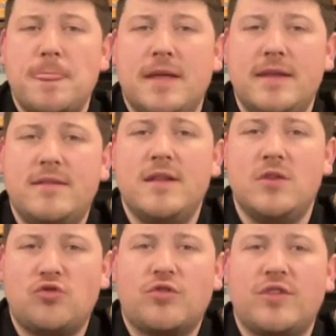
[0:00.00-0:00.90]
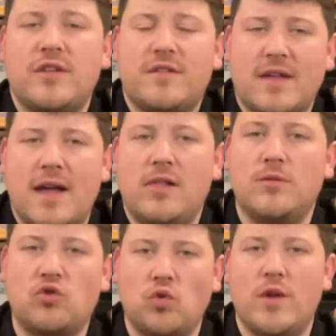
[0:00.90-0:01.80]
It is an interesting style
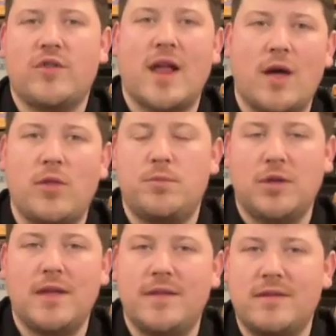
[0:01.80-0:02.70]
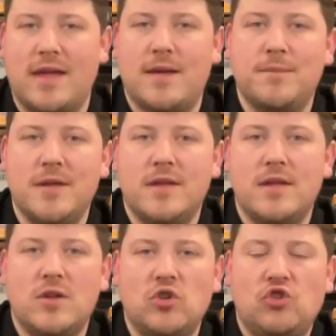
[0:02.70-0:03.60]
of choice in how they're playing this game
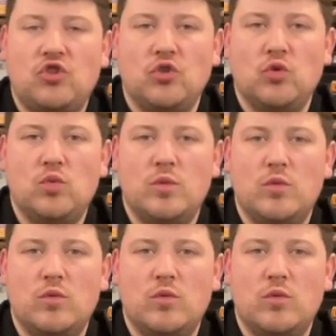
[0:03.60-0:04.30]
to